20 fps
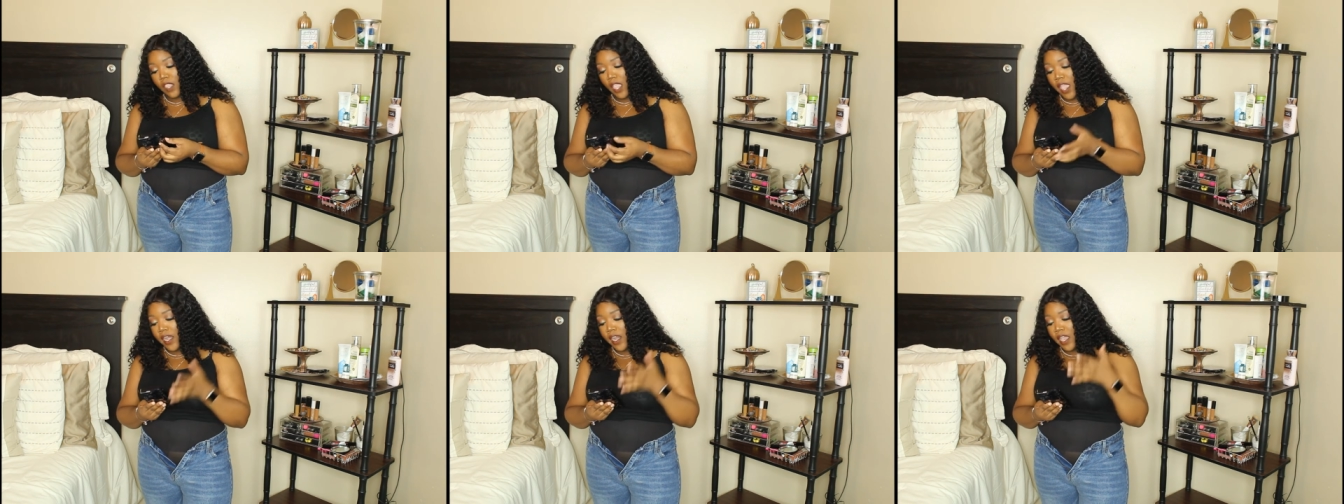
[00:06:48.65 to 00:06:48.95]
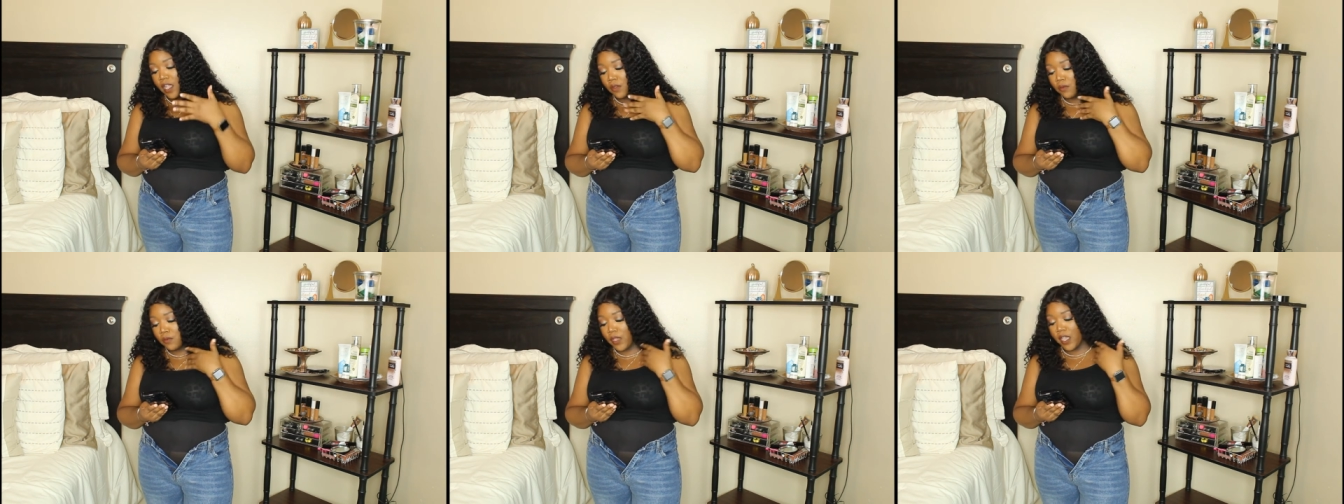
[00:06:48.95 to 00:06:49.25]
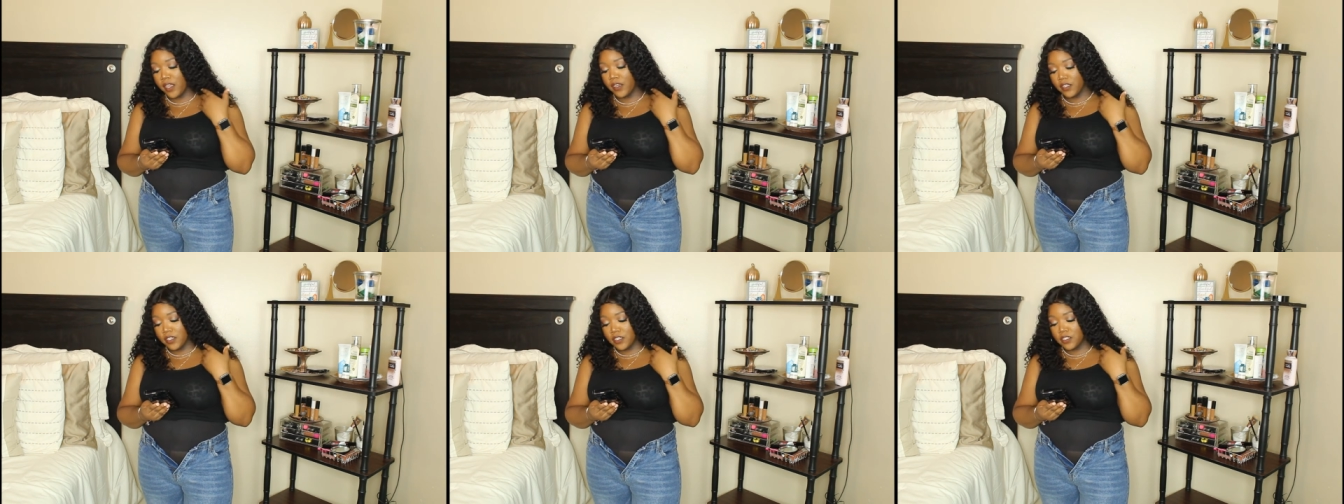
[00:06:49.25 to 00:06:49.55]
And
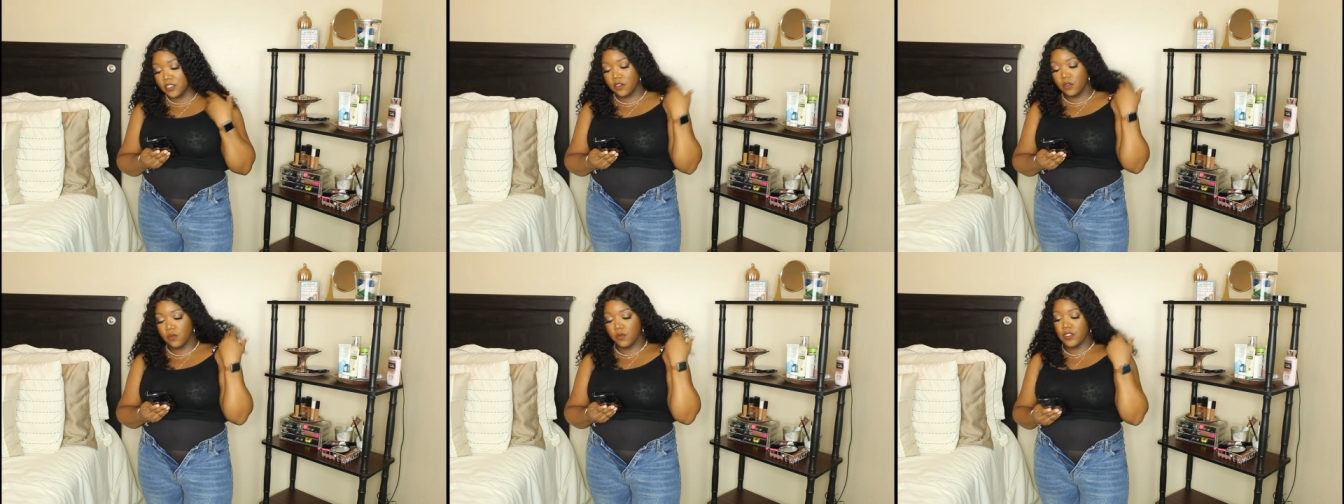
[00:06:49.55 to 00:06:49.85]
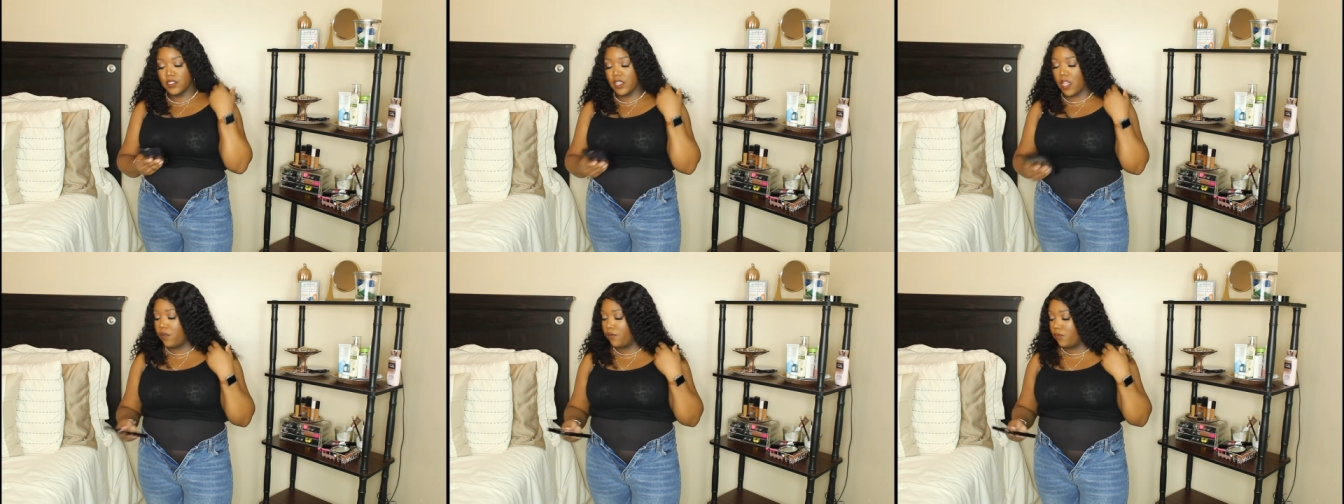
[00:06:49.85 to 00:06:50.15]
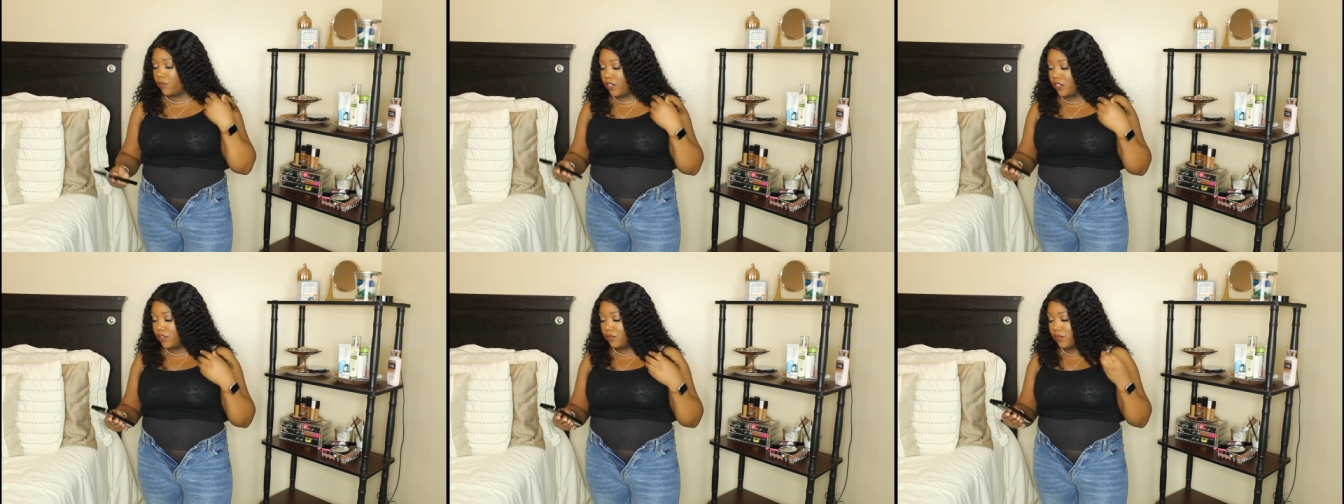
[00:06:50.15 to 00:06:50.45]
these are the ones I
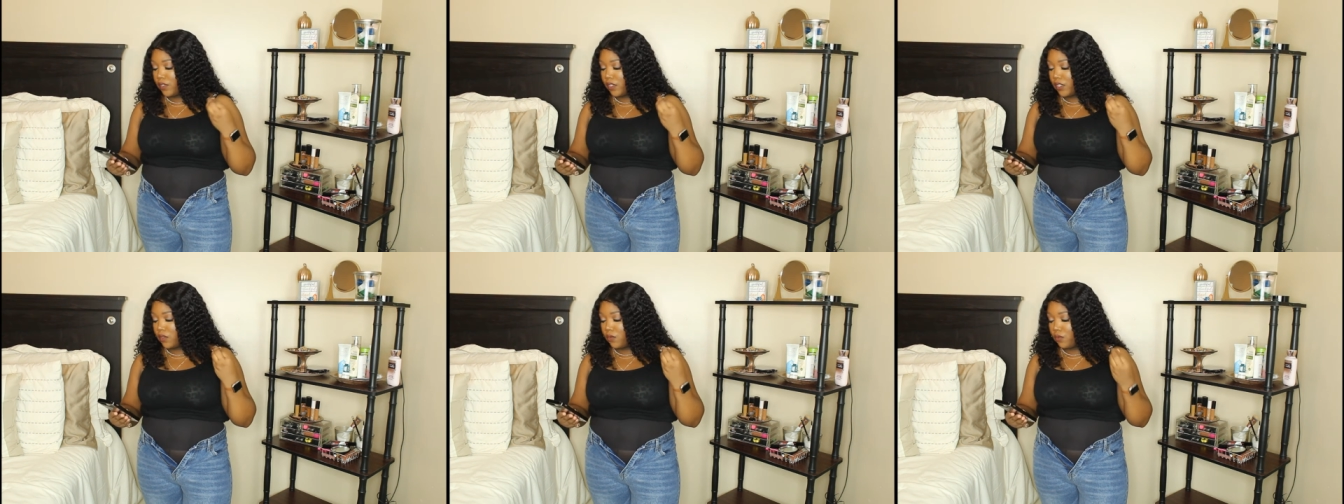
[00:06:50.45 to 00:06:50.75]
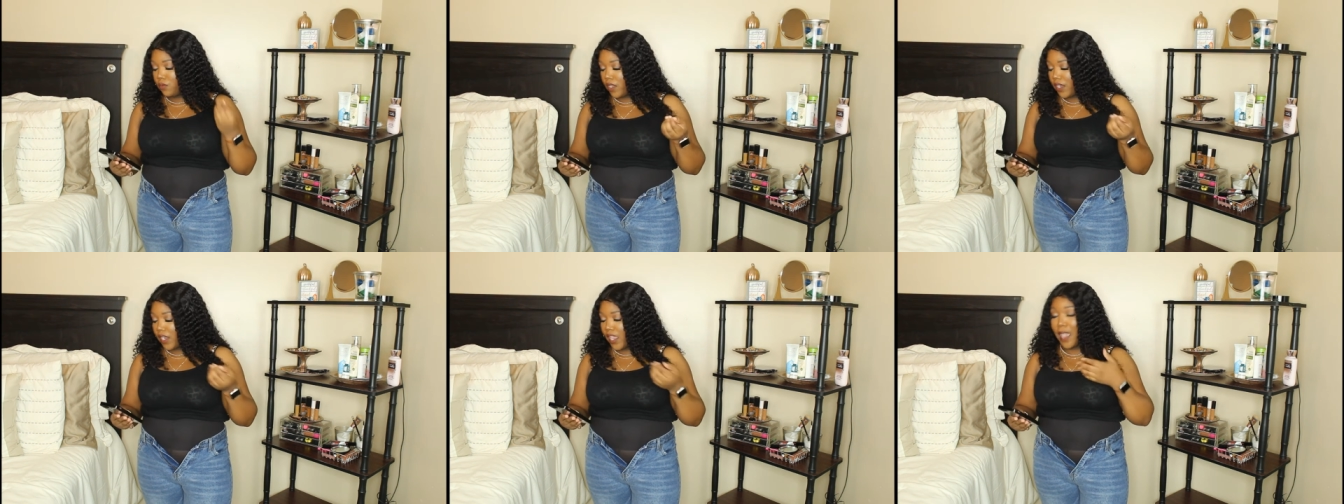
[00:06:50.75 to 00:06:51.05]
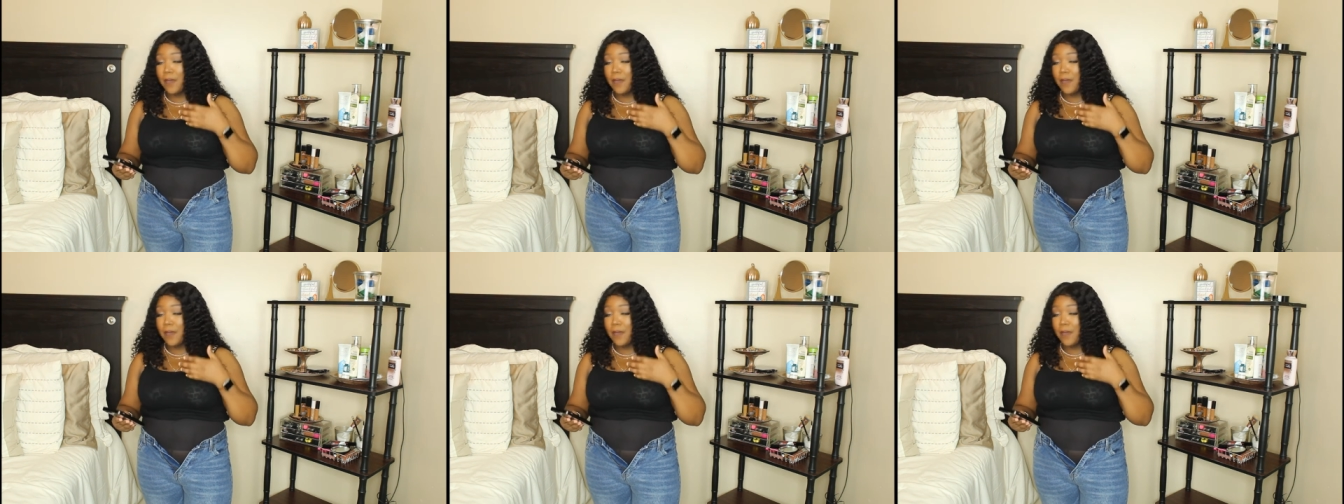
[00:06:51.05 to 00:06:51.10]
really, really wanted.